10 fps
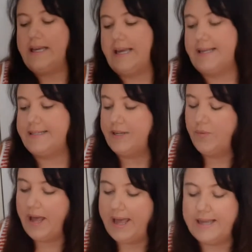easy
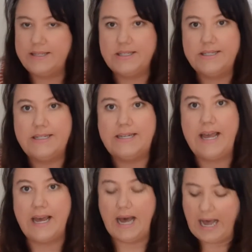way is just to
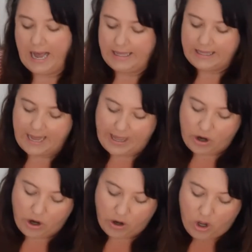take a
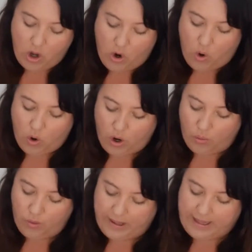highlighter or a
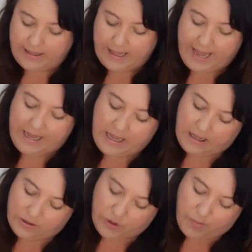really light
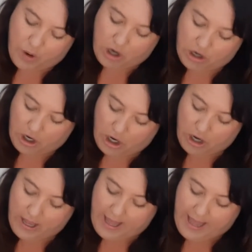colored
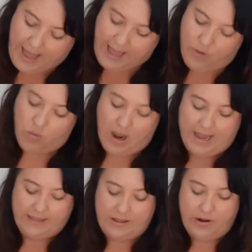marker and
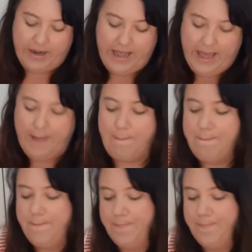write their name